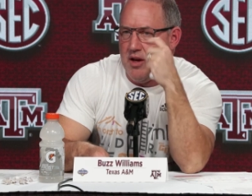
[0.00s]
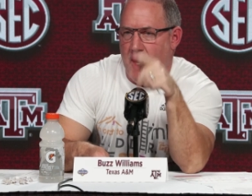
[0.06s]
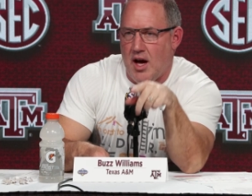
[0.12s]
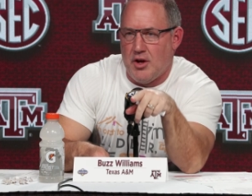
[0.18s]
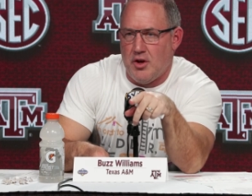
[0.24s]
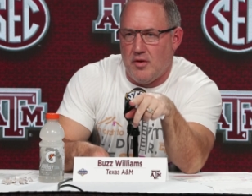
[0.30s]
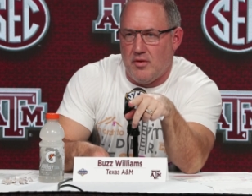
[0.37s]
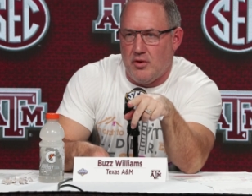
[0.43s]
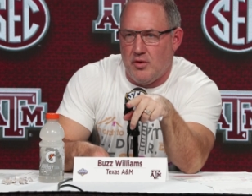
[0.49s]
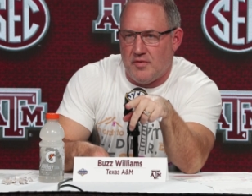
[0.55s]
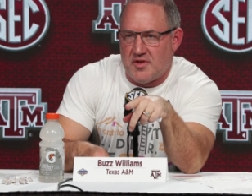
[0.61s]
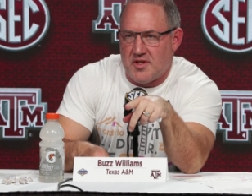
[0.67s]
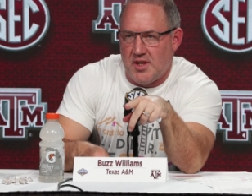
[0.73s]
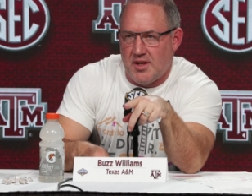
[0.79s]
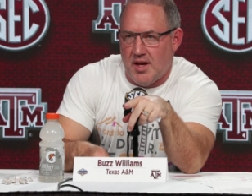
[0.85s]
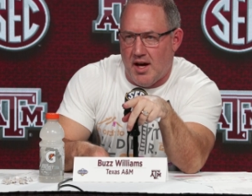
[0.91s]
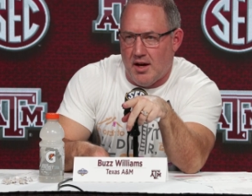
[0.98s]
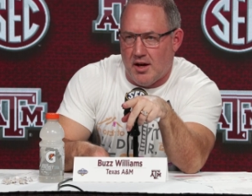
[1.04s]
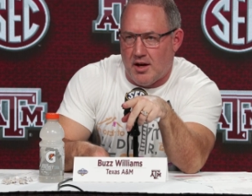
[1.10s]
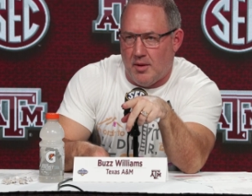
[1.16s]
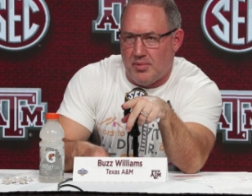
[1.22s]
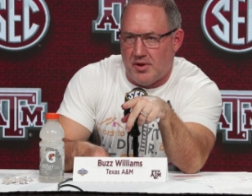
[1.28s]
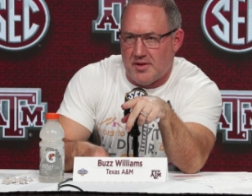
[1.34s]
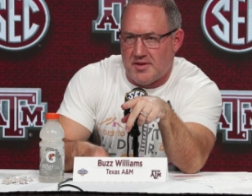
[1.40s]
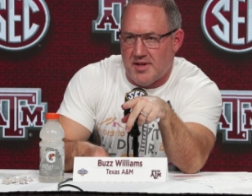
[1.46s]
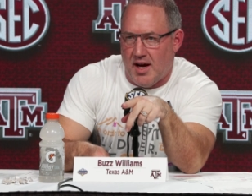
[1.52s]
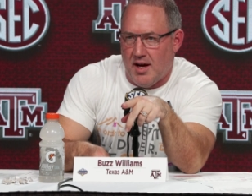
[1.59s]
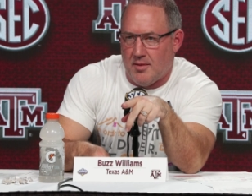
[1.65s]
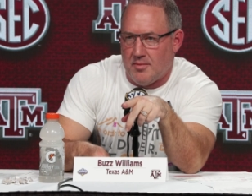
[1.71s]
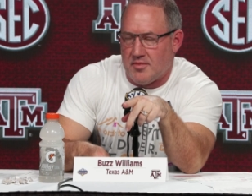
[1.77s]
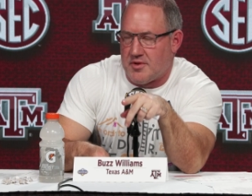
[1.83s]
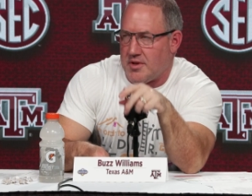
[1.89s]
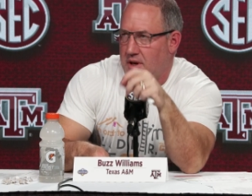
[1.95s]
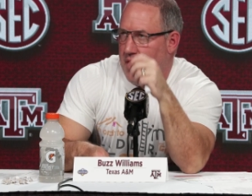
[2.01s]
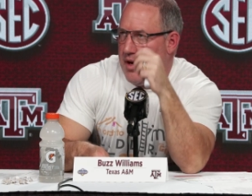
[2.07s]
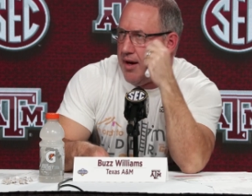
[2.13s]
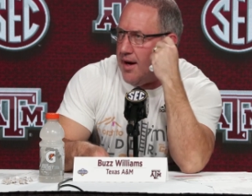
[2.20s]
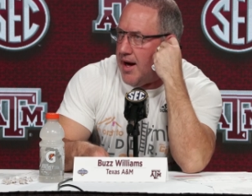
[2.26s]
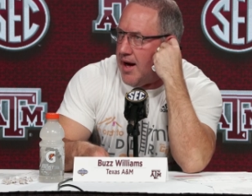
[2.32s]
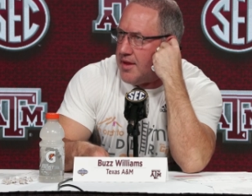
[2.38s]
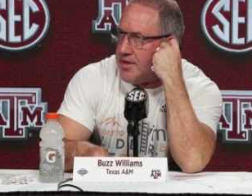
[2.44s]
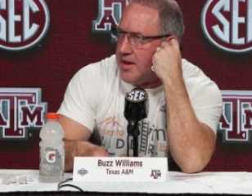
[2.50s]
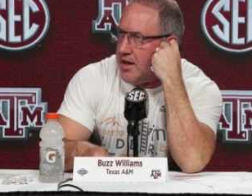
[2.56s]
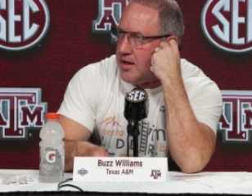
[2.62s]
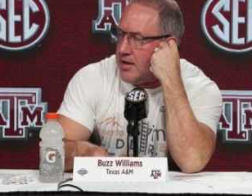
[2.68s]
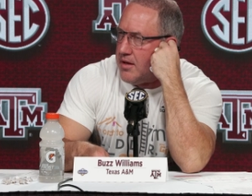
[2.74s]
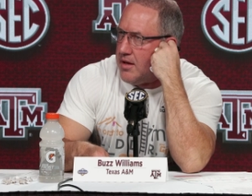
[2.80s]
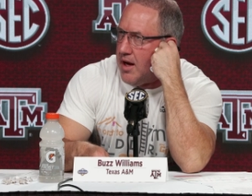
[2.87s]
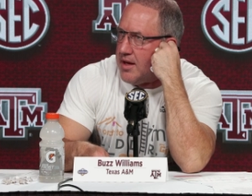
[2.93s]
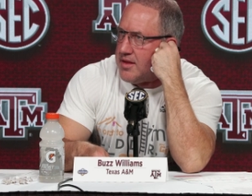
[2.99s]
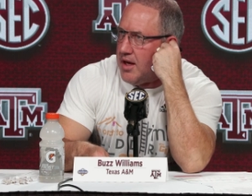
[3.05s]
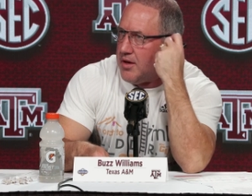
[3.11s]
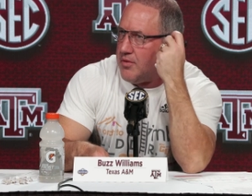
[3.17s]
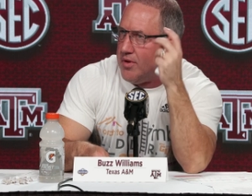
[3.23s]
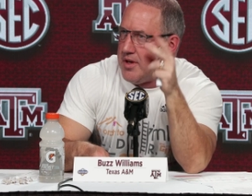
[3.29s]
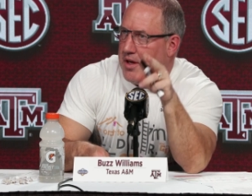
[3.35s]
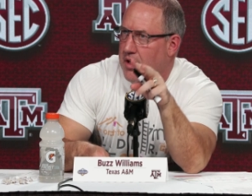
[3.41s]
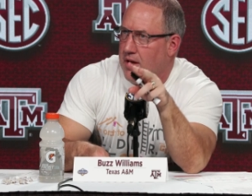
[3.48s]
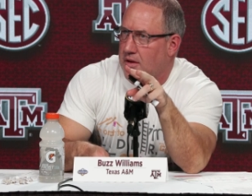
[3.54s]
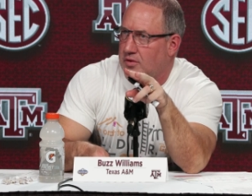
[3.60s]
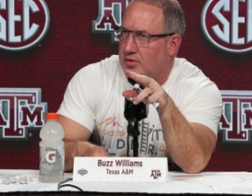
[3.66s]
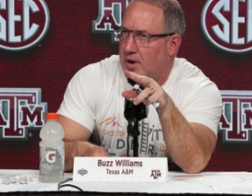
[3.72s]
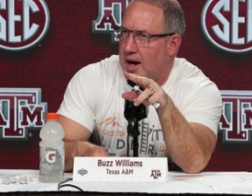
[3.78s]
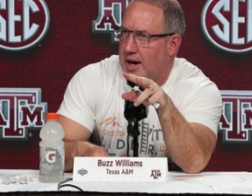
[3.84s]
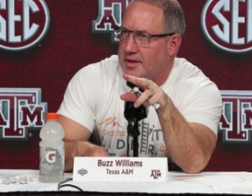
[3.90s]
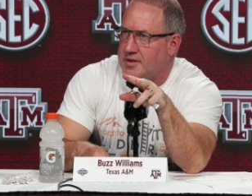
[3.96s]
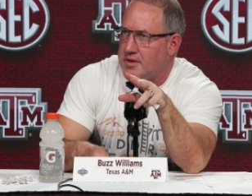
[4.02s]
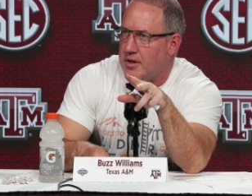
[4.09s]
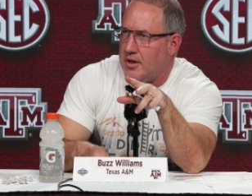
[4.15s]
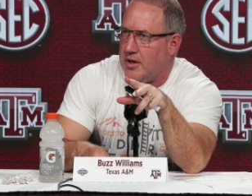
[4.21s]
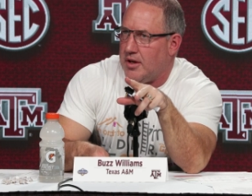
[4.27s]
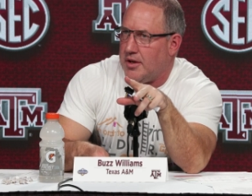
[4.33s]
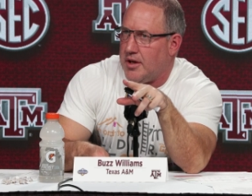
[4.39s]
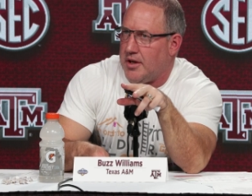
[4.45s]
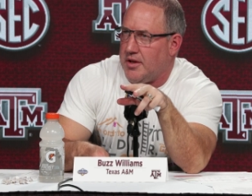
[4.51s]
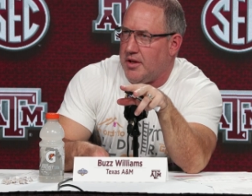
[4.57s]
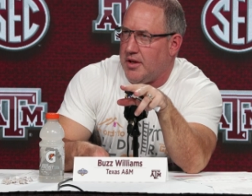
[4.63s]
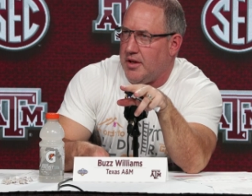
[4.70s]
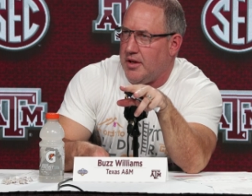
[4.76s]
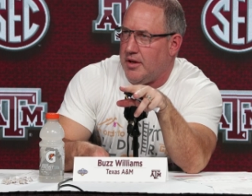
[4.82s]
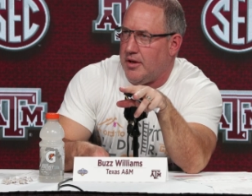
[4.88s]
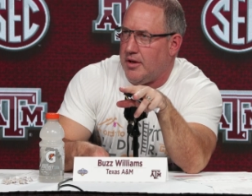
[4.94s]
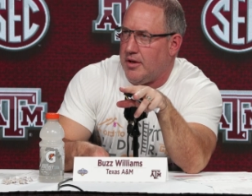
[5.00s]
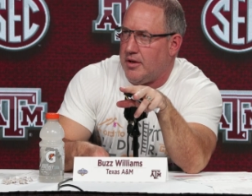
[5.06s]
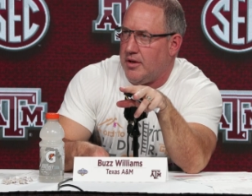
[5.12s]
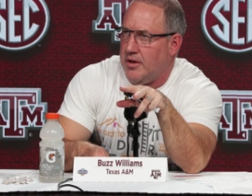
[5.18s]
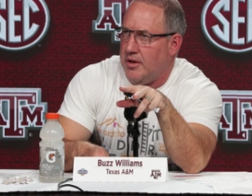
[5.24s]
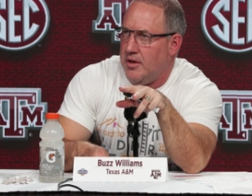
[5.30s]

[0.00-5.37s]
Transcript: Yeah, you've seen that a couple of times. I think we did it twice earlier in the year.